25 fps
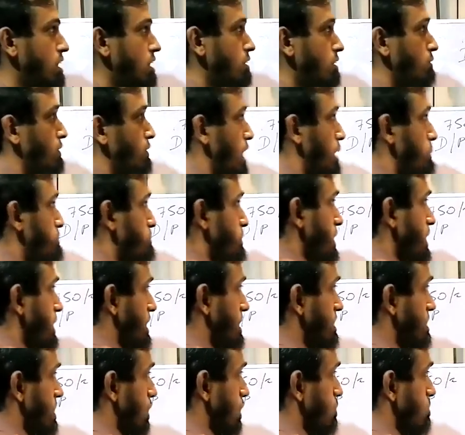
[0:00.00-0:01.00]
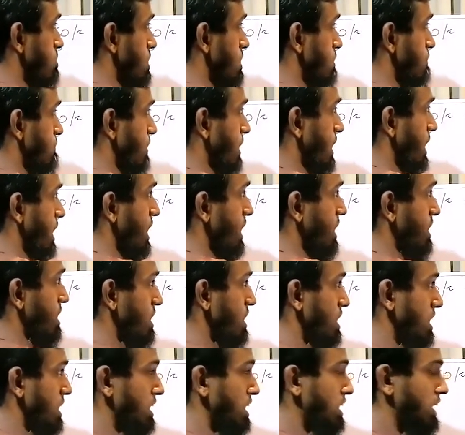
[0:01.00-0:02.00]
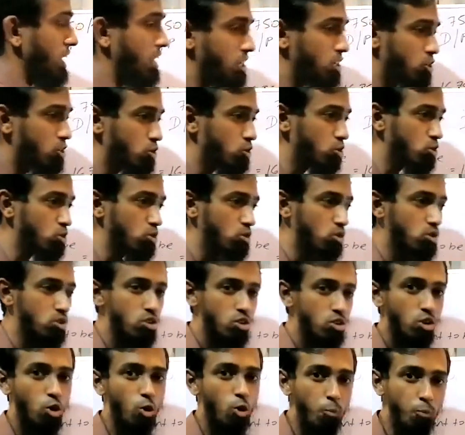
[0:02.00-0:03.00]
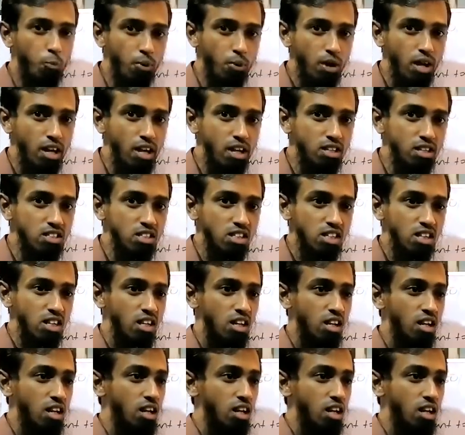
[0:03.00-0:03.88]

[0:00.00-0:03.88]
We are paying 1,582 rupees